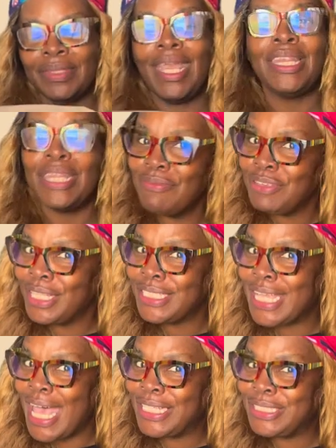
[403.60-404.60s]
love you,
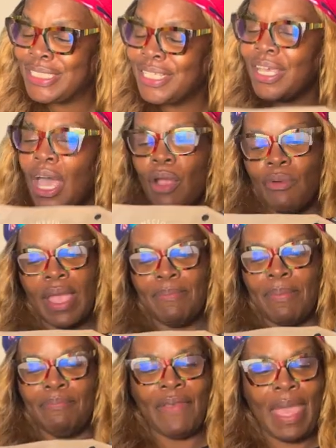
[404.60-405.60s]
Latasha. All
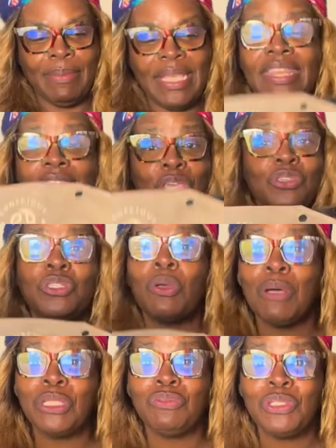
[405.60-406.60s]
right, family. Thank you so
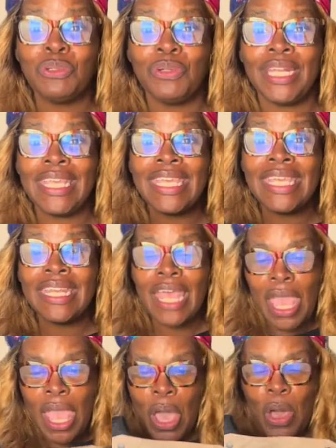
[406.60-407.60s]
much for tuning in.
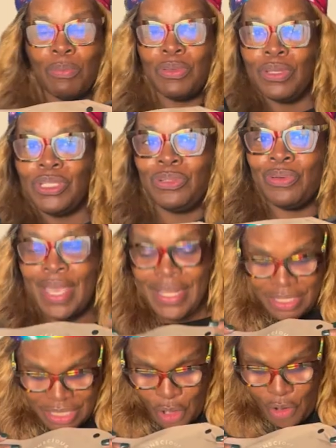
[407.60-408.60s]
Hope you enjoyed
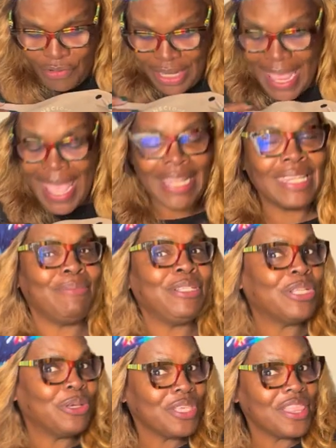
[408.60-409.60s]
the overlay. Let me
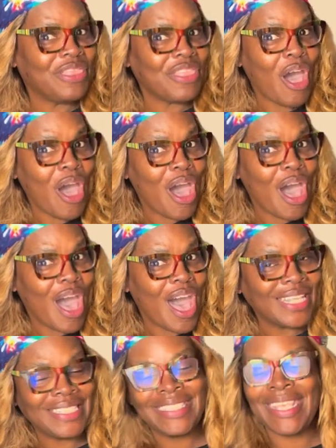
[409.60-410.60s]
know your
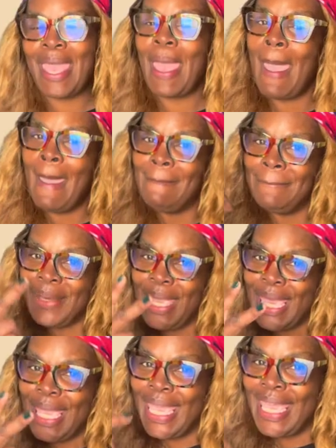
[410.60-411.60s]
thoughts.
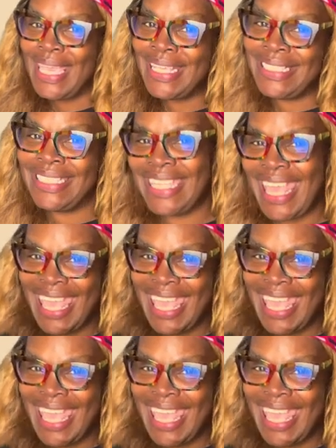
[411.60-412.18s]
Peace.